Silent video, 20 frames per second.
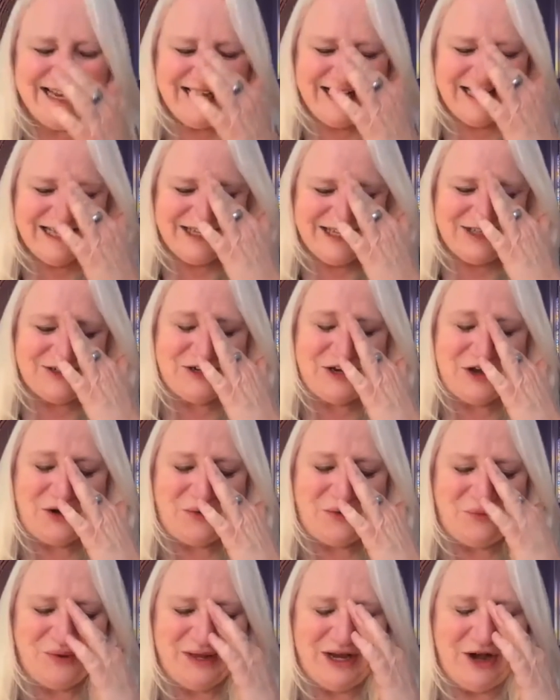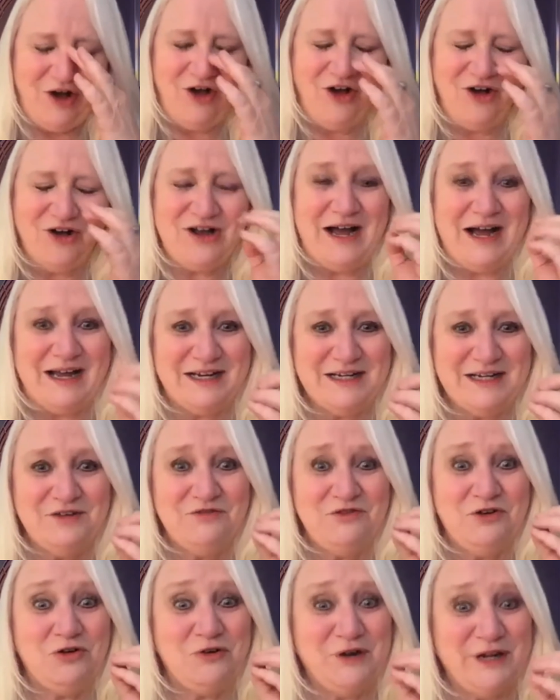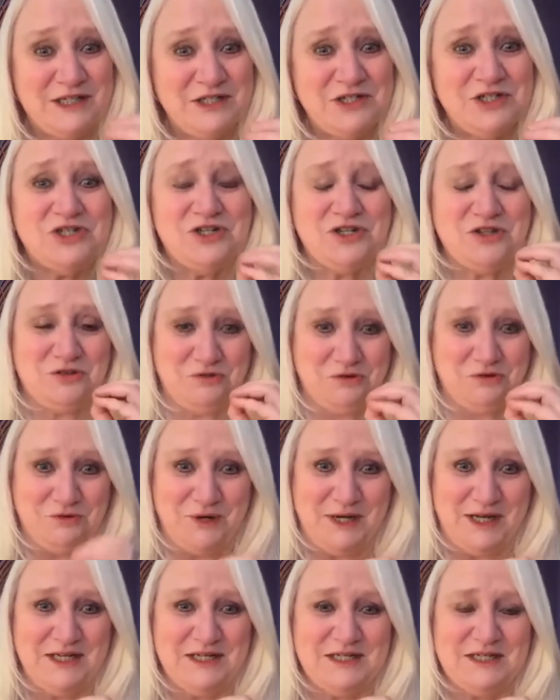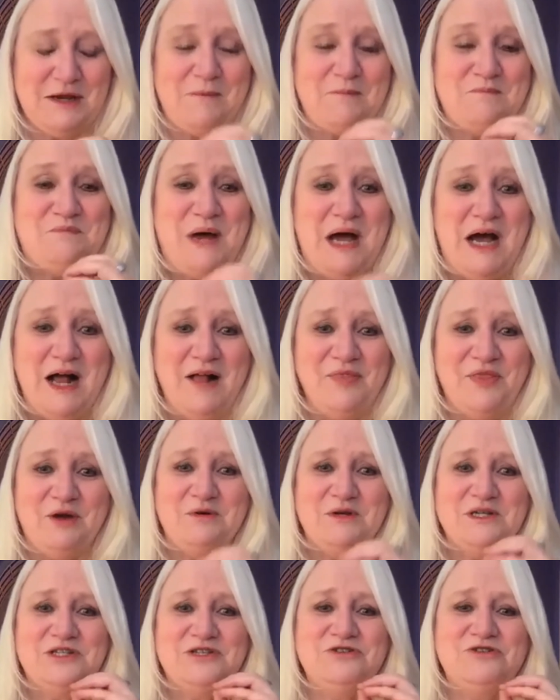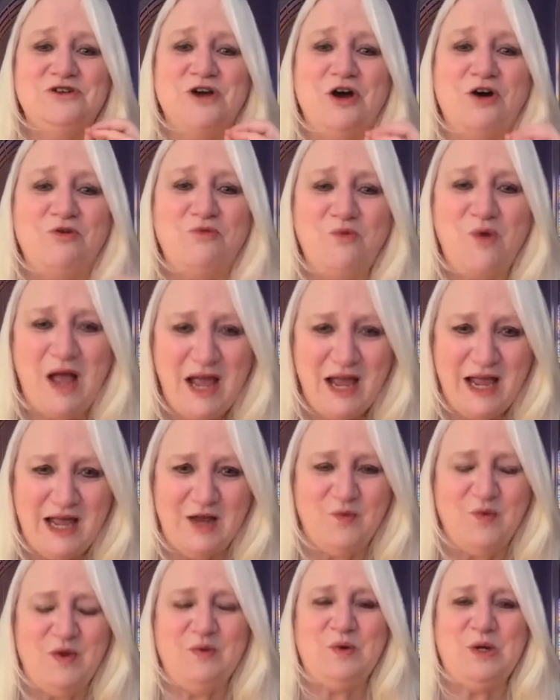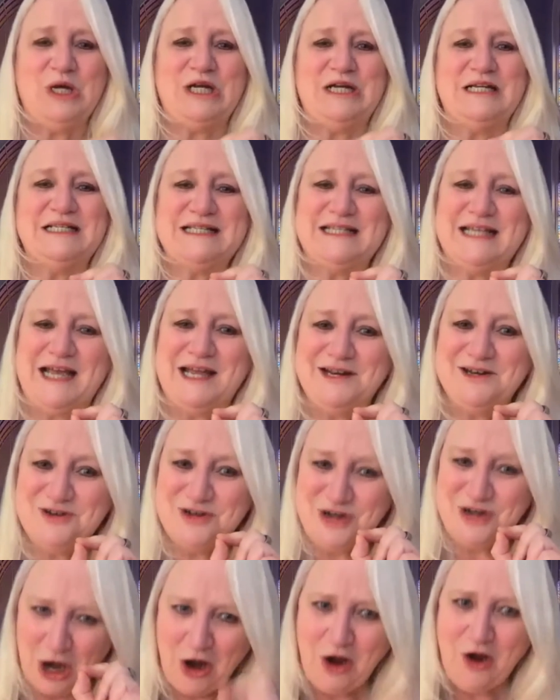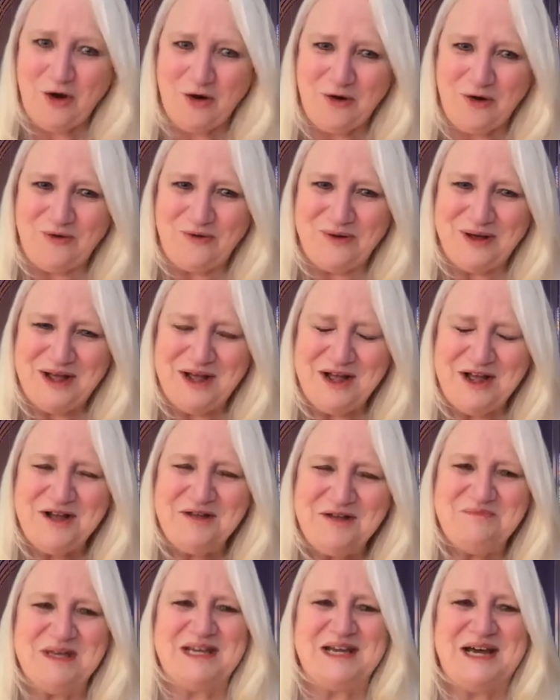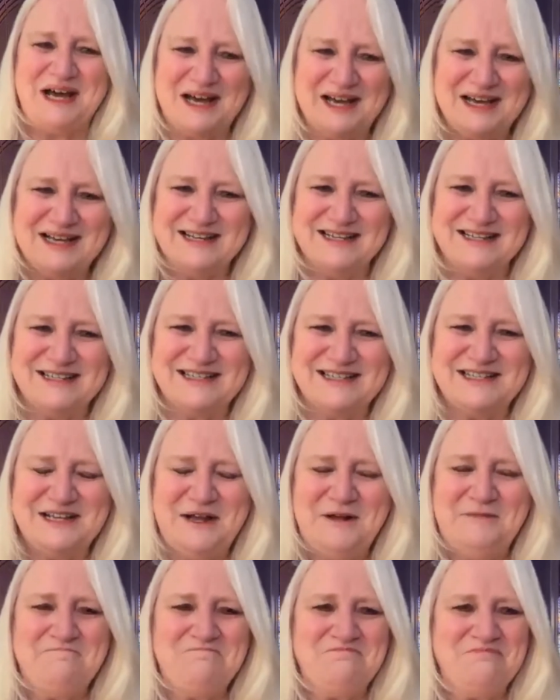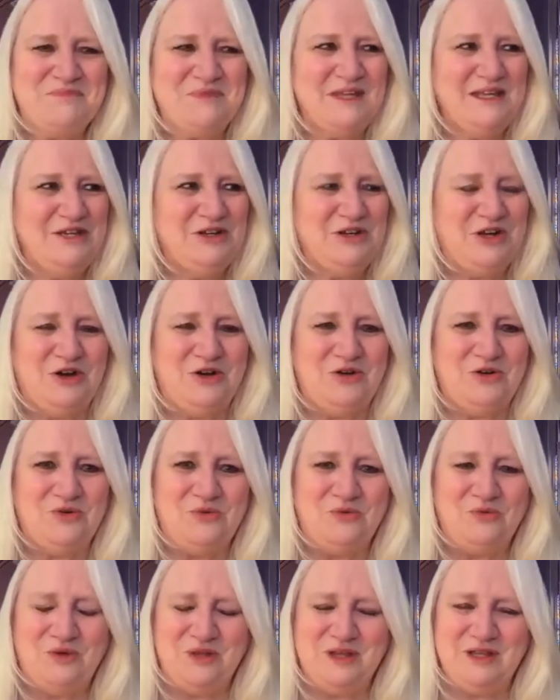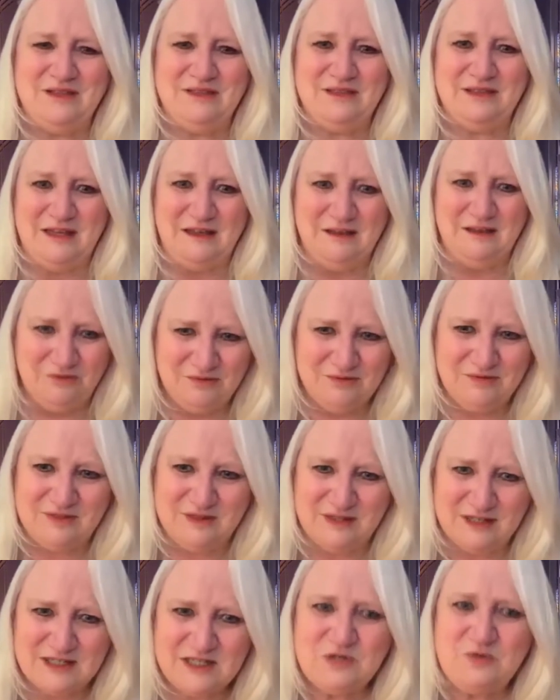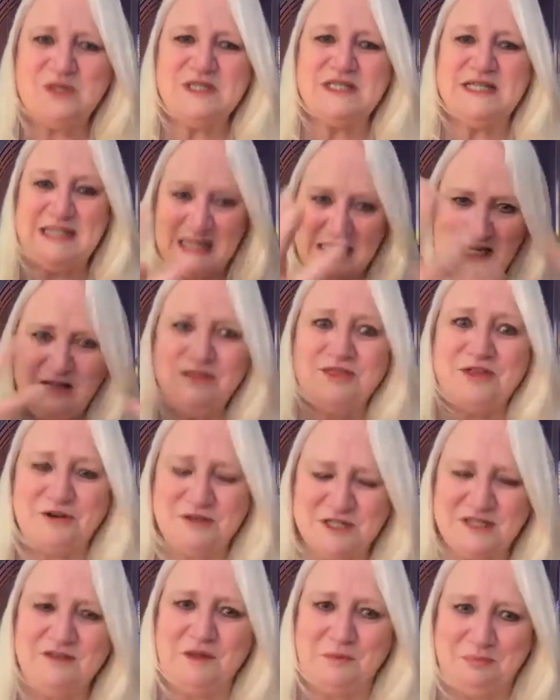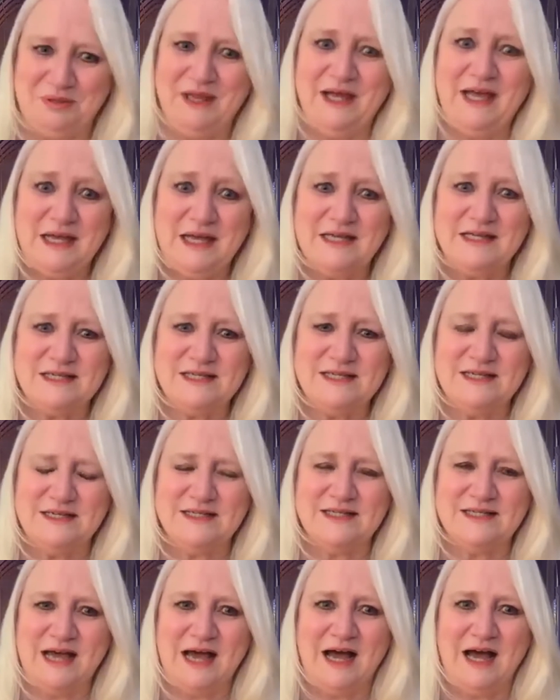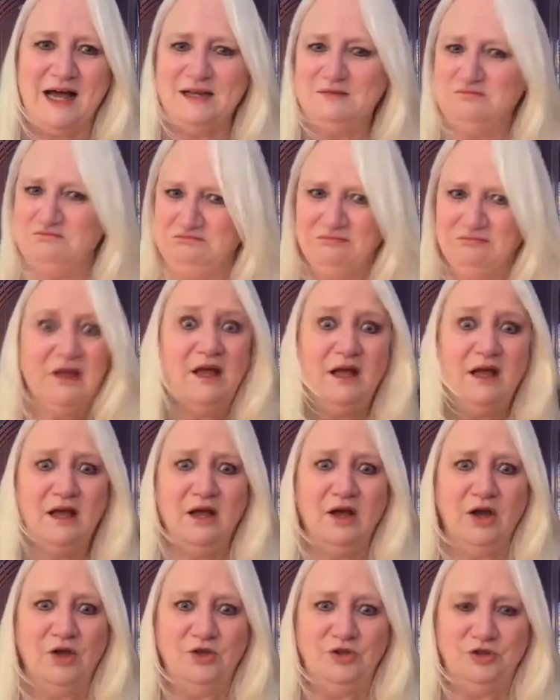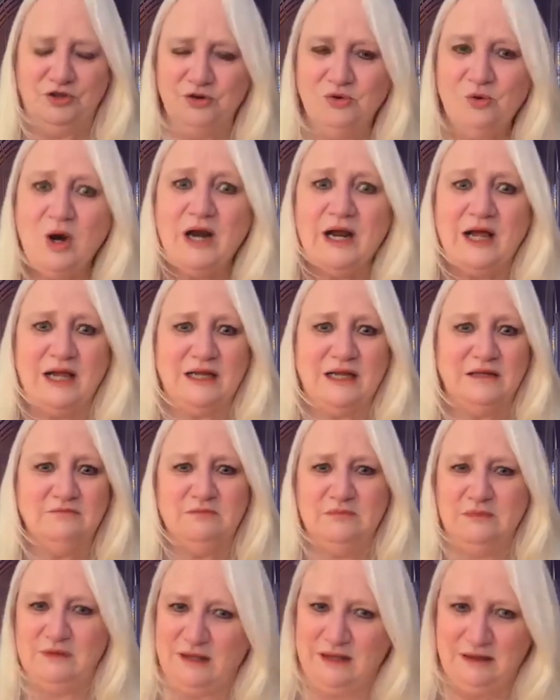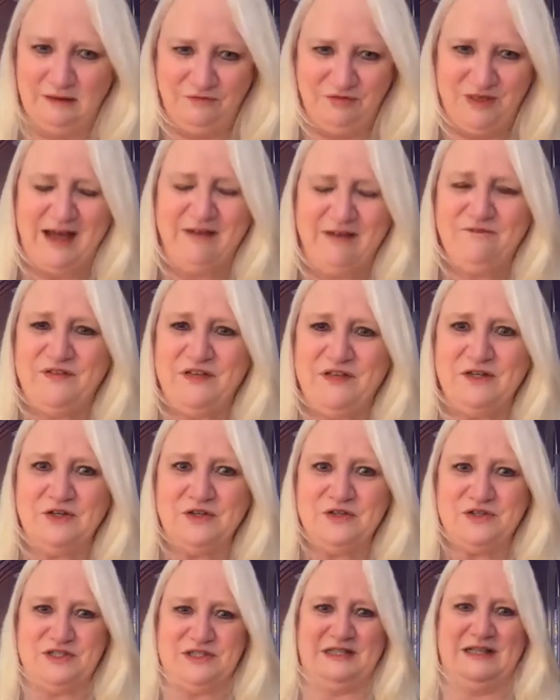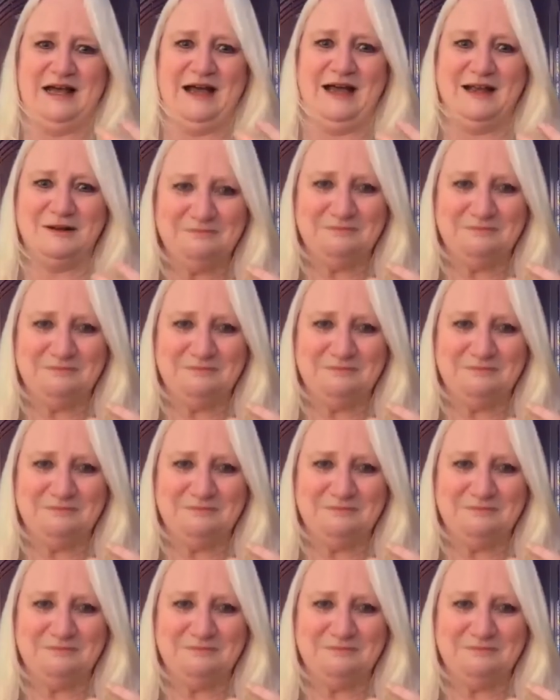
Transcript: You know, we all kind of cringed through it, but there was no way we were going to say no, because, you know, this was the ethos of the place, is that you want to, if that feels like